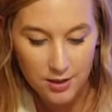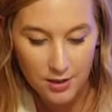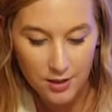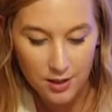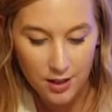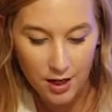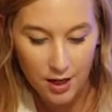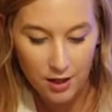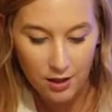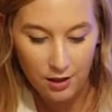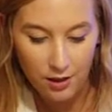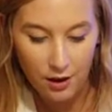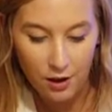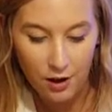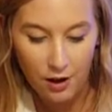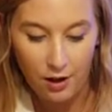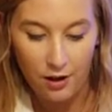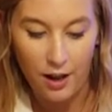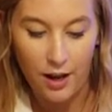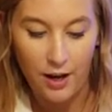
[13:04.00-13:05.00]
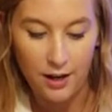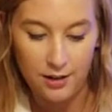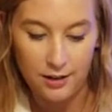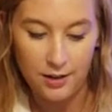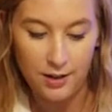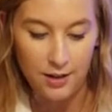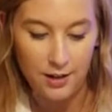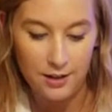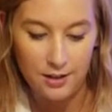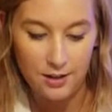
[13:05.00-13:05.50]
and I thought,
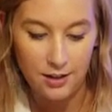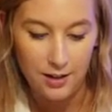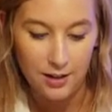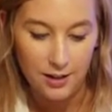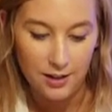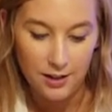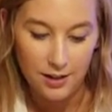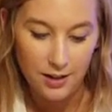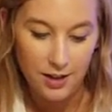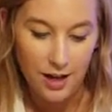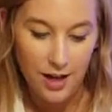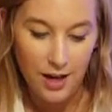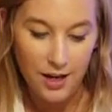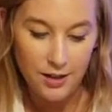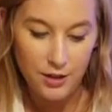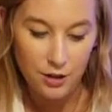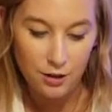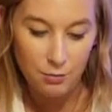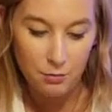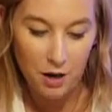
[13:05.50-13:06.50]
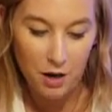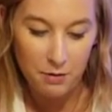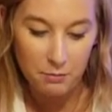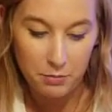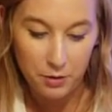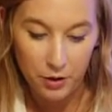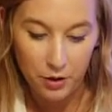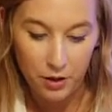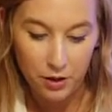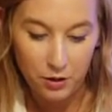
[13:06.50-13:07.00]
I do my
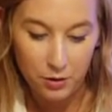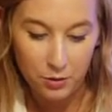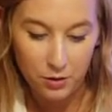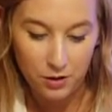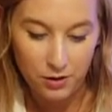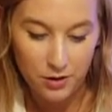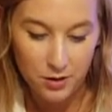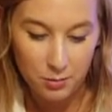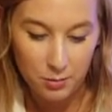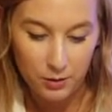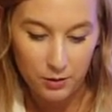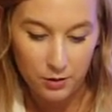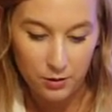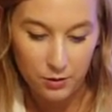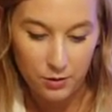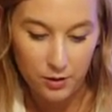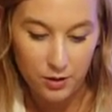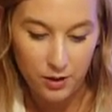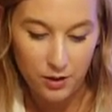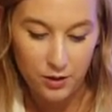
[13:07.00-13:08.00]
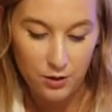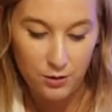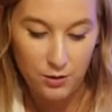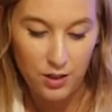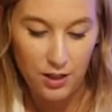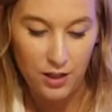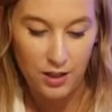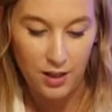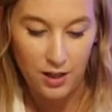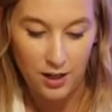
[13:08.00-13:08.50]
barn quilts, but I don't really do
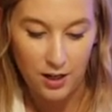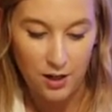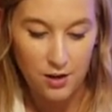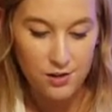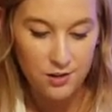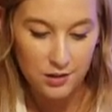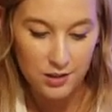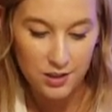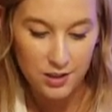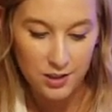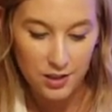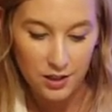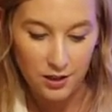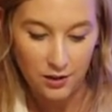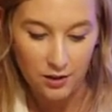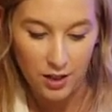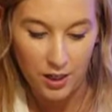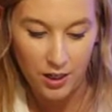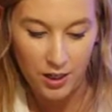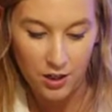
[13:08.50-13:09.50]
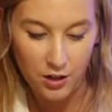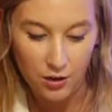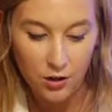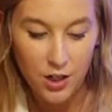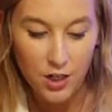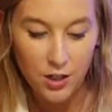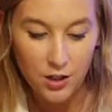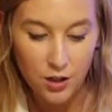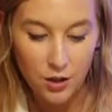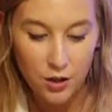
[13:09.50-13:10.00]
anything else, and they're like, you
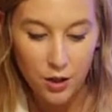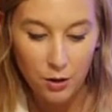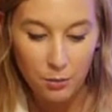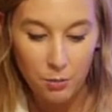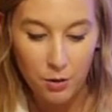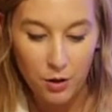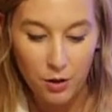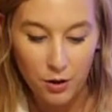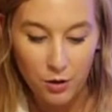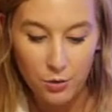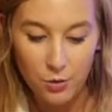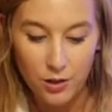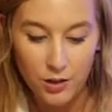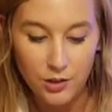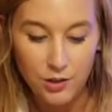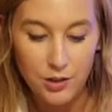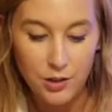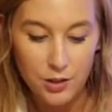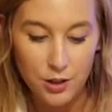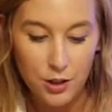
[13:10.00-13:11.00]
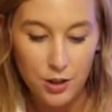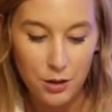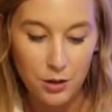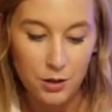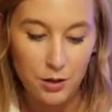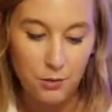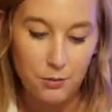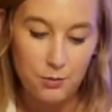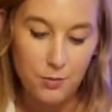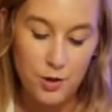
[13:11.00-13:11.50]
can do your barn quilts,
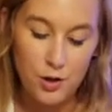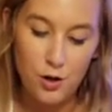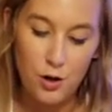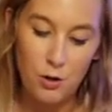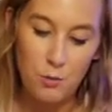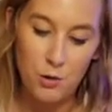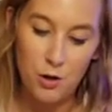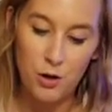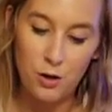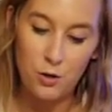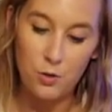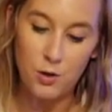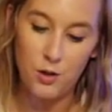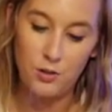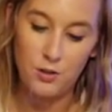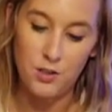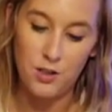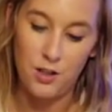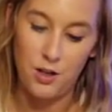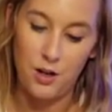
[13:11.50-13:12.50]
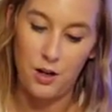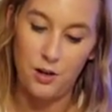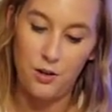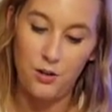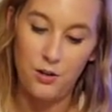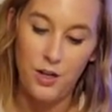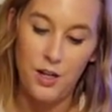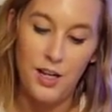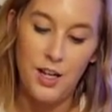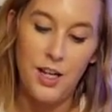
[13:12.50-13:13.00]
do your barn quilts, you know,
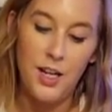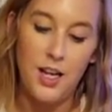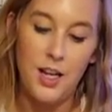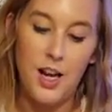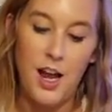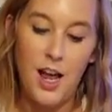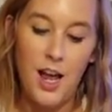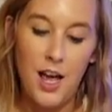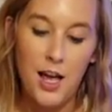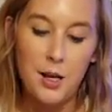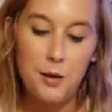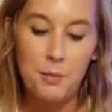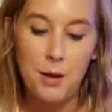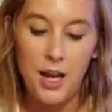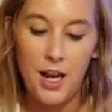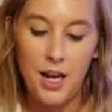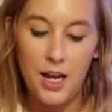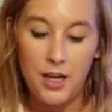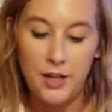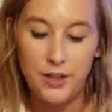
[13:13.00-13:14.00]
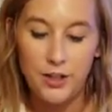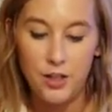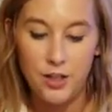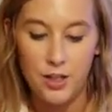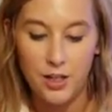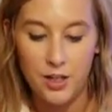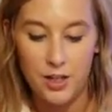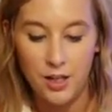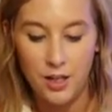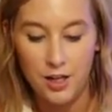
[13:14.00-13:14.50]
and I had a page,
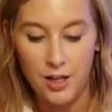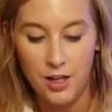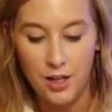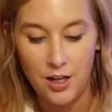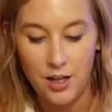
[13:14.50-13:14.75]
and